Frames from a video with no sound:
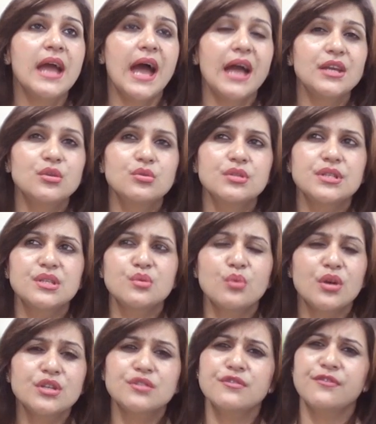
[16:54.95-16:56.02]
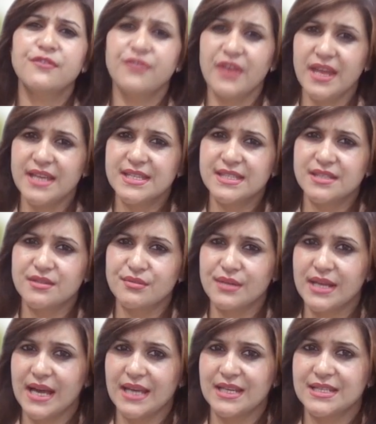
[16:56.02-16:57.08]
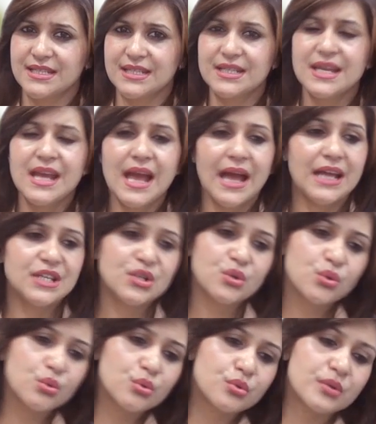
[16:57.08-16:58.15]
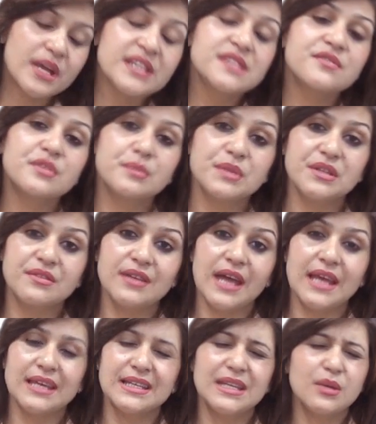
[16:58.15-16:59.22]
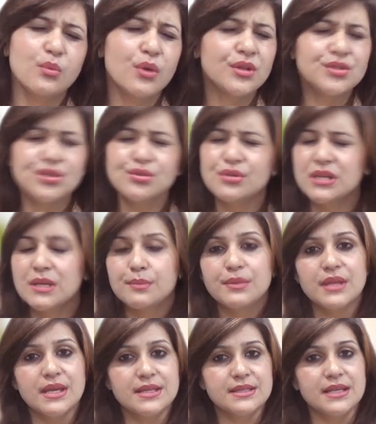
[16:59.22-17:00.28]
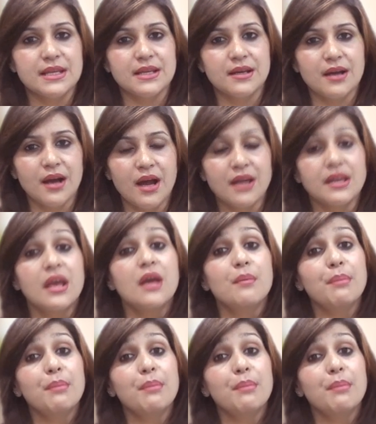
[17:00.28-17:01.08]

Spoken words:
and who doesn't want to face the reality, and who runs from the reality, wants to keep things in her heart.